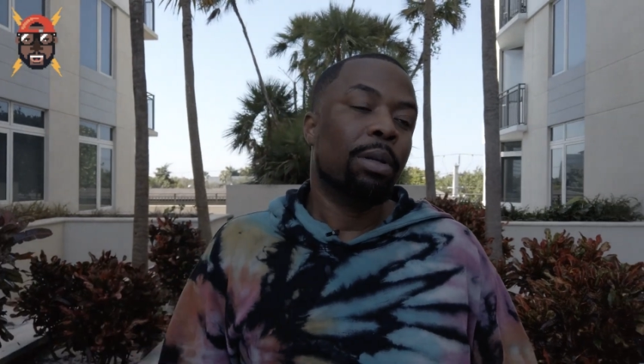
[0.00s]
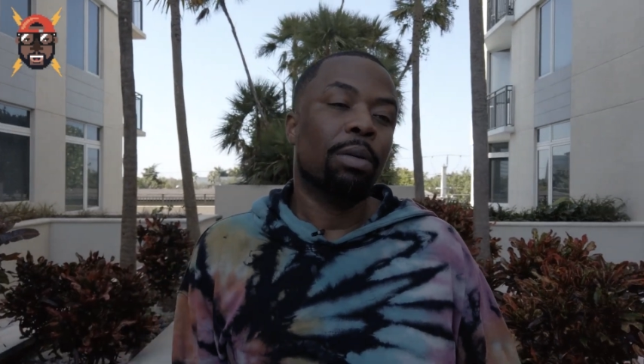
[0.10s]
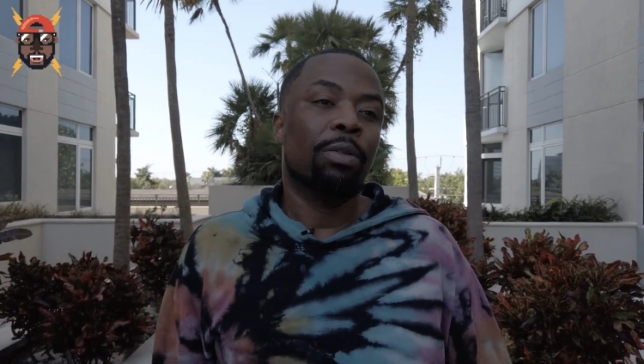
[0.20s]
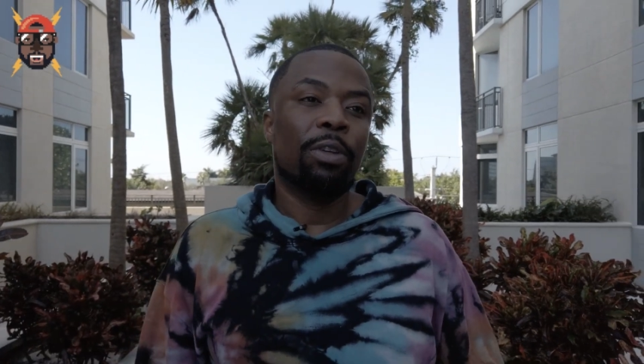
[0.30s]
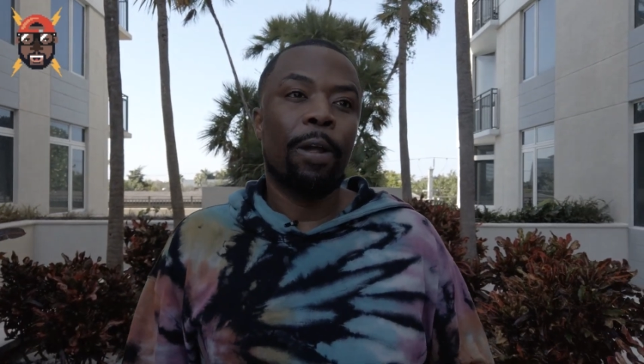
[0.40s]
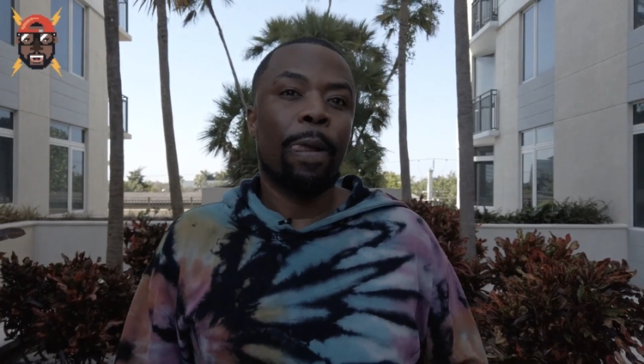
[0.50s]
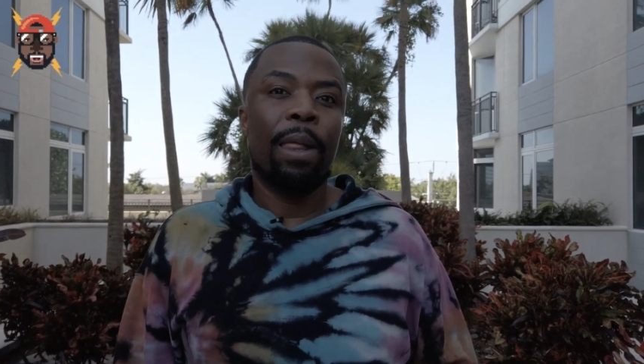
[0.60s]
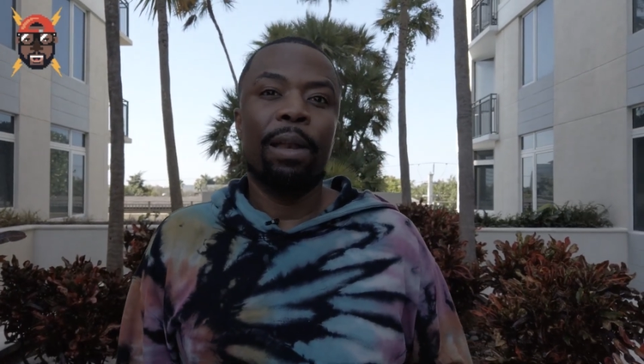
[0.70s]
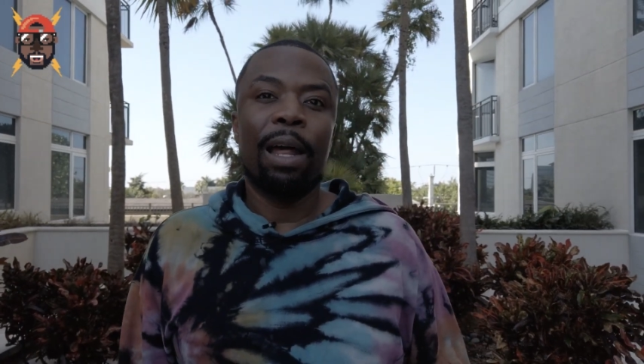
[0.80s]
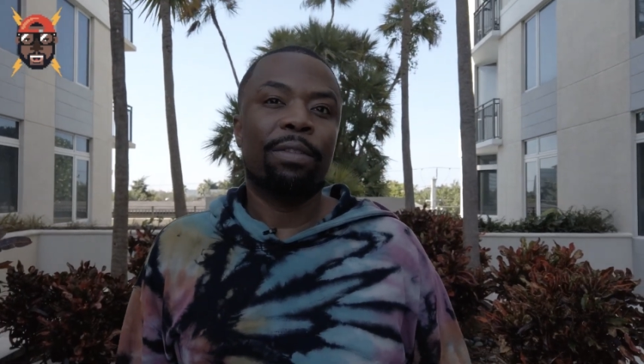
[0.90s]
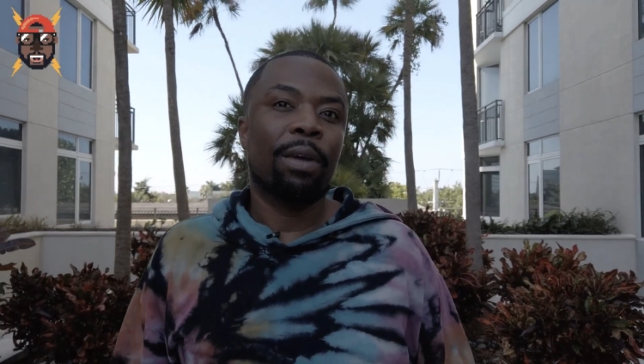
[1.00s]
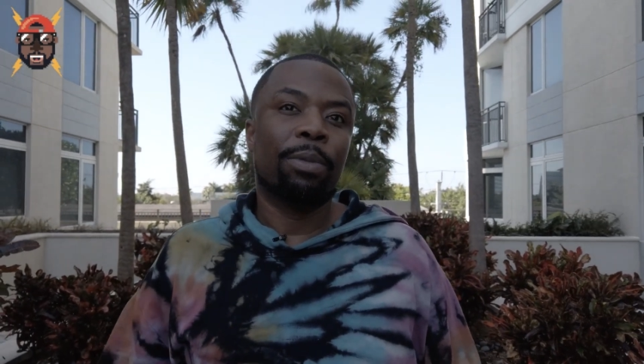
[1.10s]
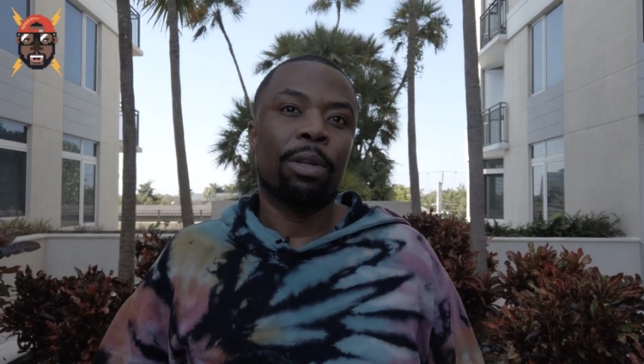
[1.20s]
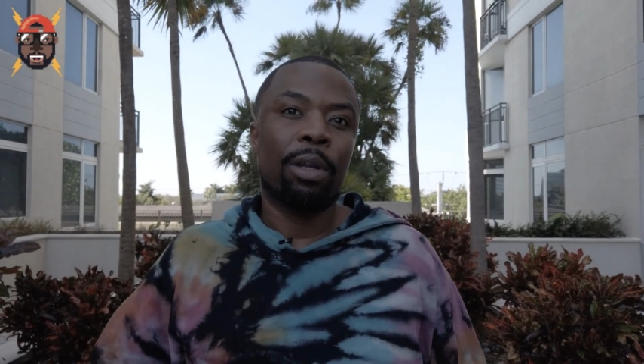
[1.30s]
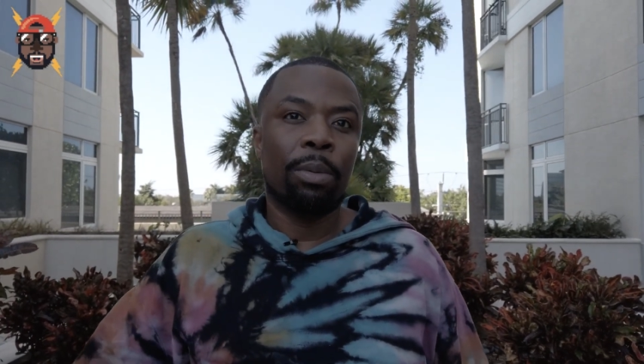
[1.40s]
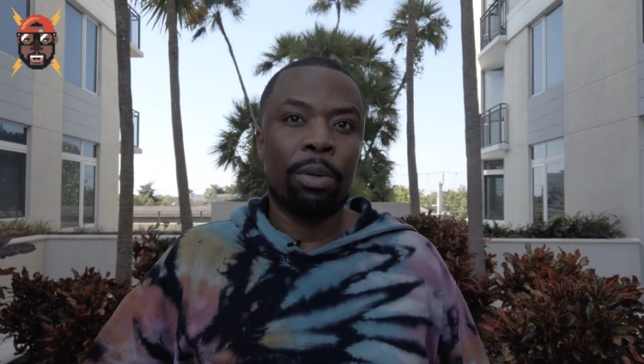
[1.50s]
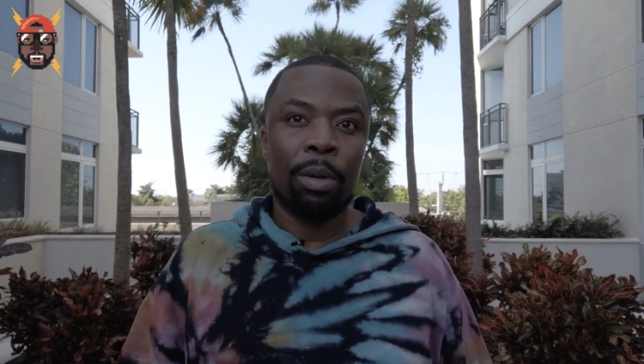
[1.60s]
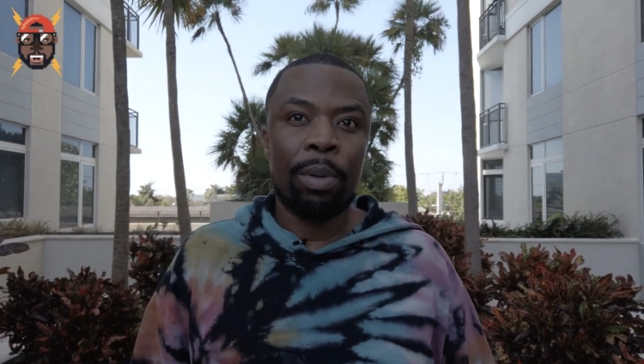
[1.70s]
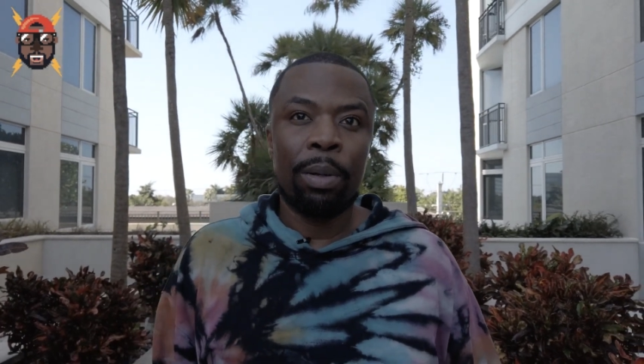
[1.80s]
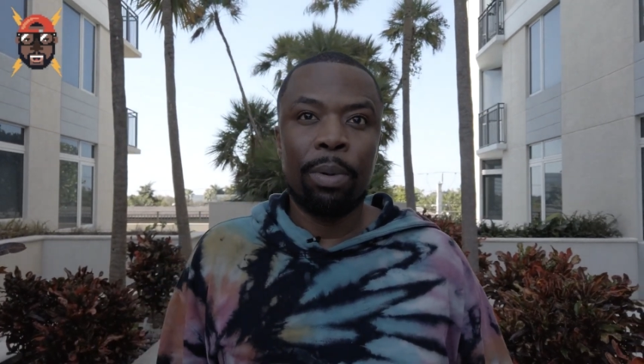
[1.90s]
You know what I'm saying? That's up to them. You know
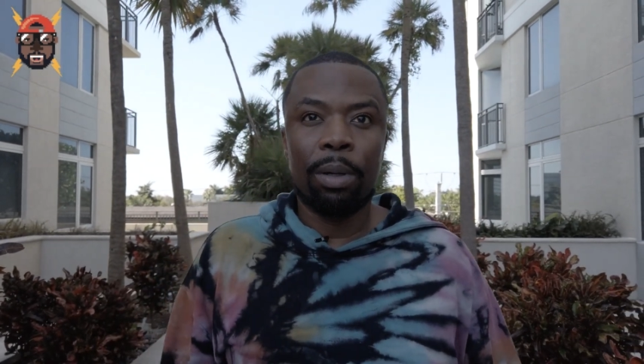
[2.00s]
what I mean?